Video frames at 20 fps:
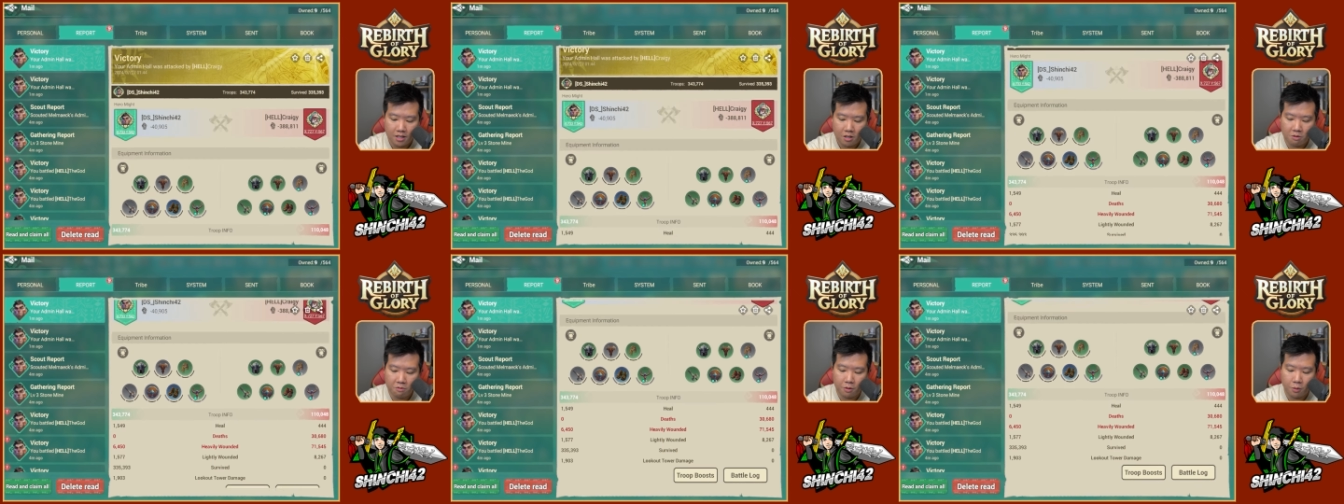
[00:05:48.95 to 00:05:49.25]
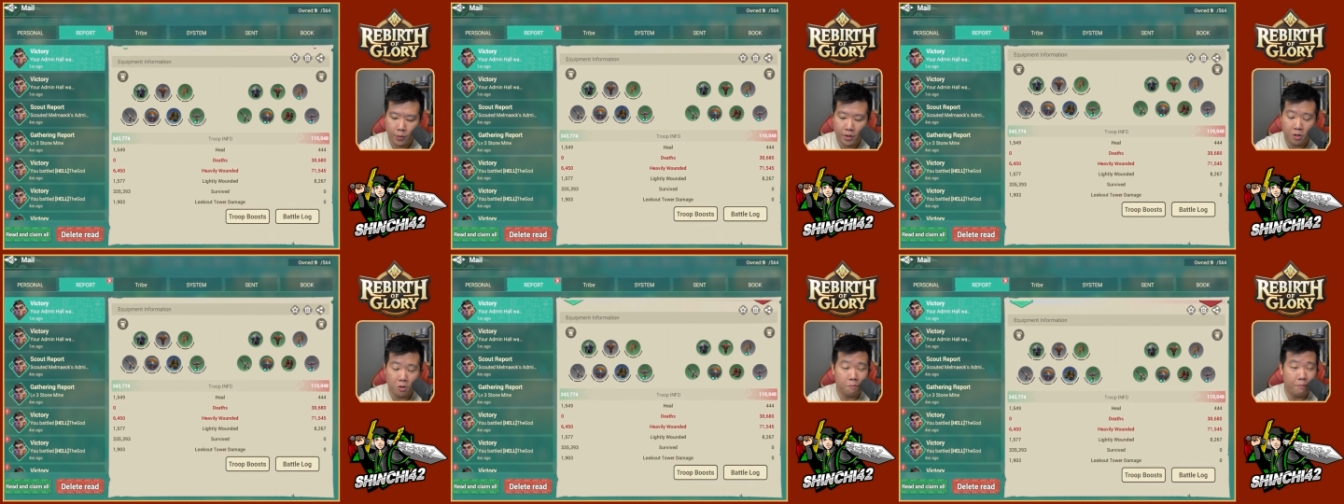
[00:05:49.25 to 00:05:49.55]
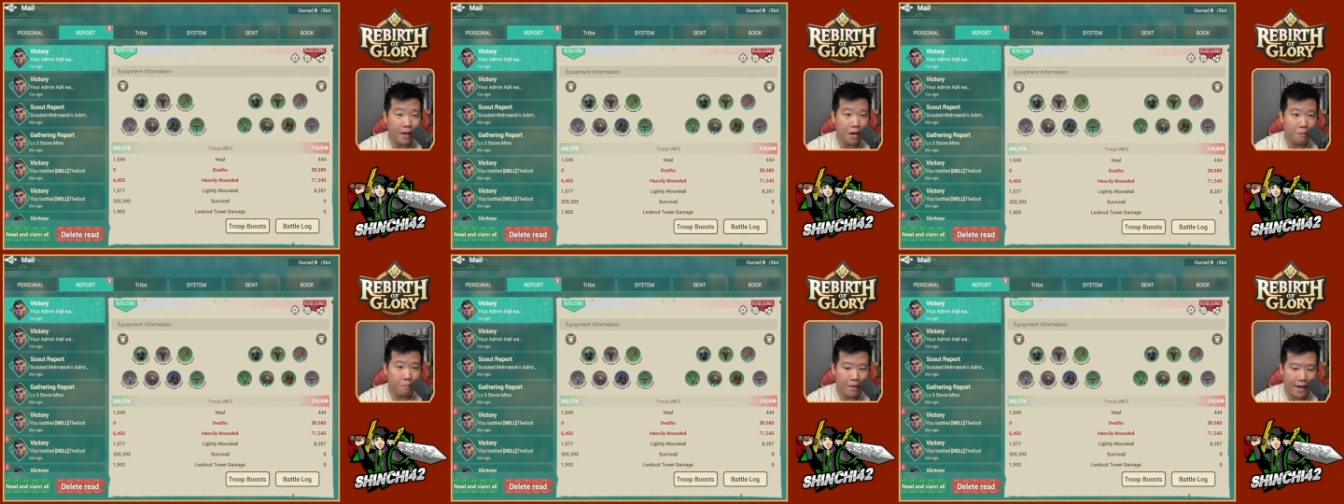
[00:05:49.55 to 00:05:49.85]
Hopefully we can do
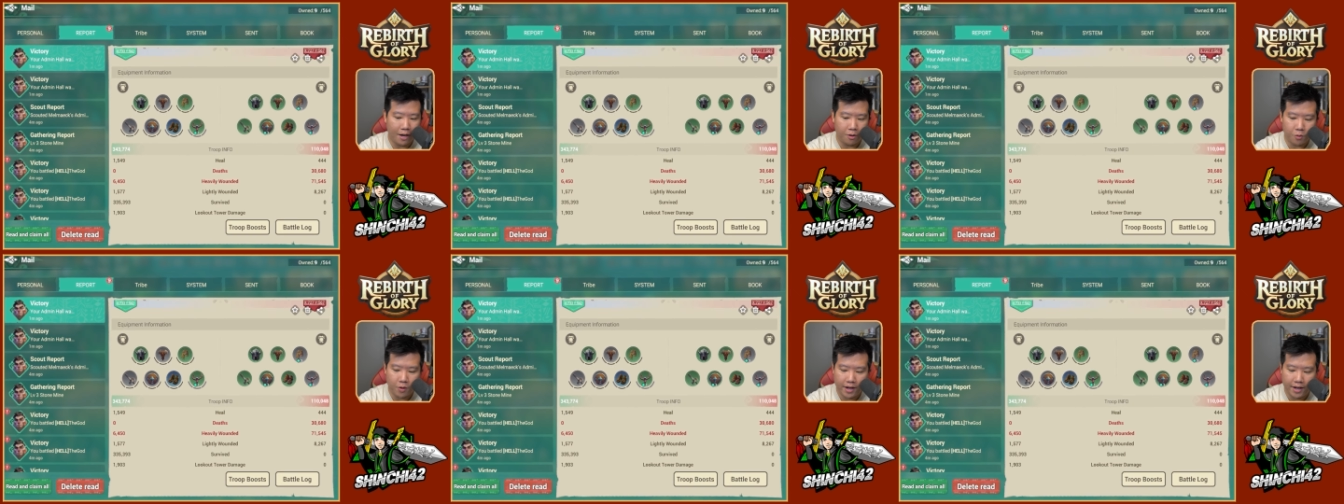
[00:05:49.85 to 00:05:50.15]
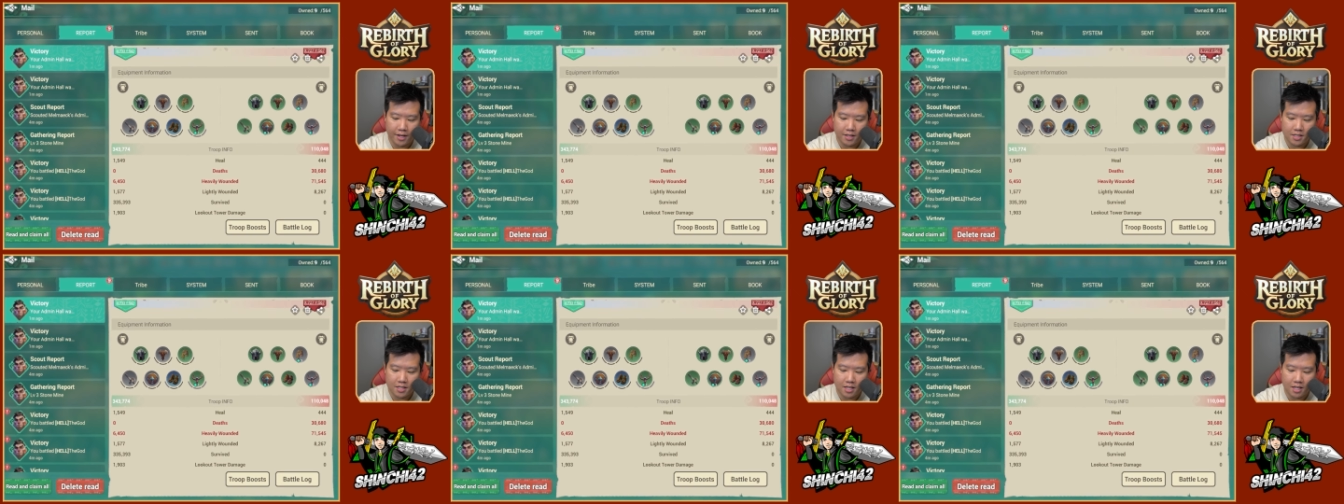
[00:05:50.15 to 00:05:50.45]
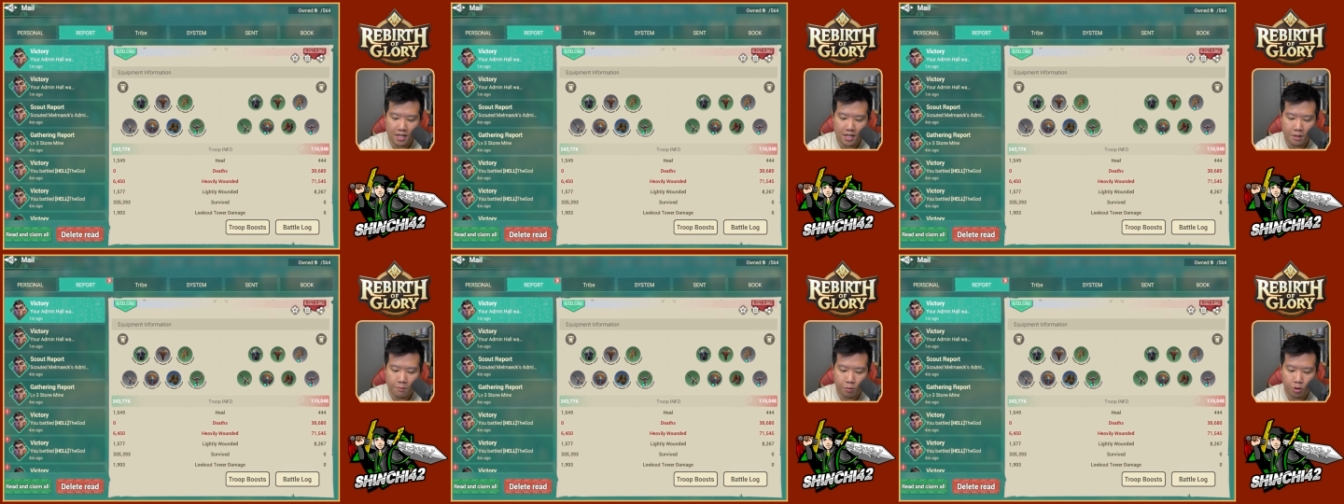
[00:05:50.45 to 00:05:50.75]
better, Matt, right?
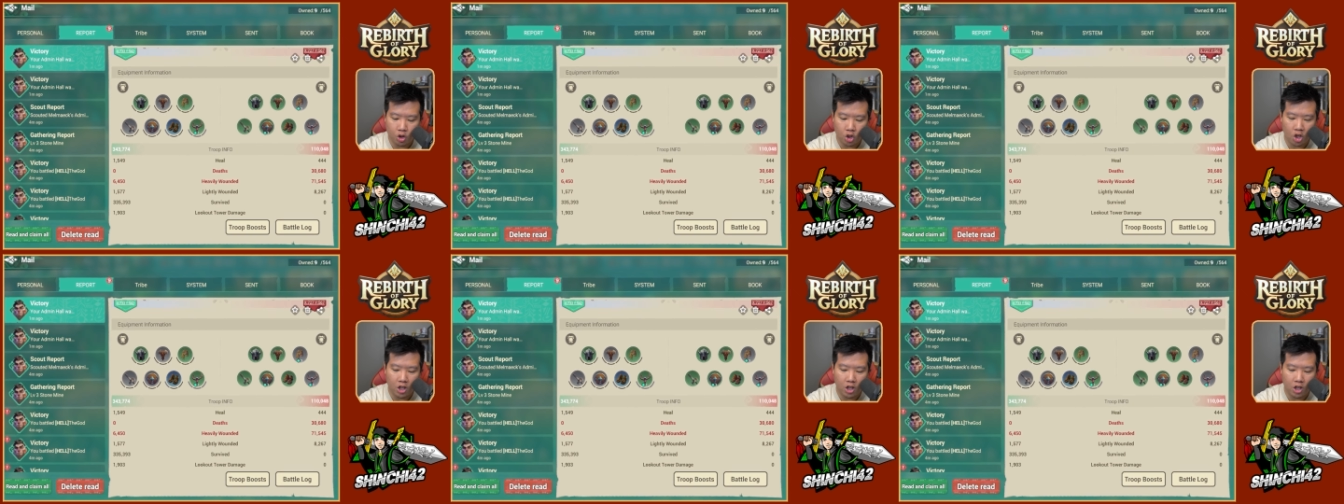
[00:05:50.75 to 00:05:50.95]
Um,